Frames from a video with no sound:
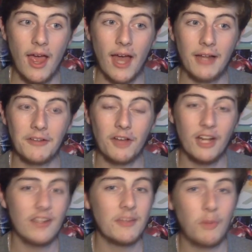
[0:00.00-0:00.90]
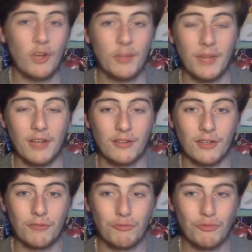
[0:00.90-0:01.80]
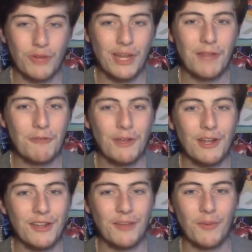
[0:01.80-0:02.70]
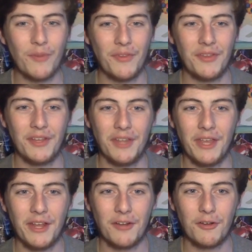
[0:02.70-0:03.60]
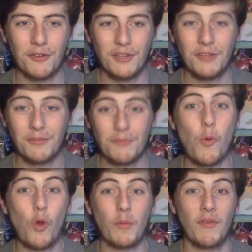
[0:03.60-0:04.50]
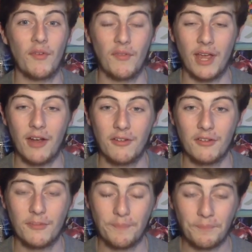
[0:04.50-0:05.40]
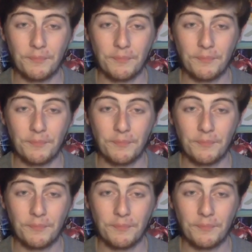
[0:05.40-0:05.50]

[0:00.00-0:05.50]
And I was kind of disappointed by that, because I really, really did want to see Negan, because he's one of my favourite characters.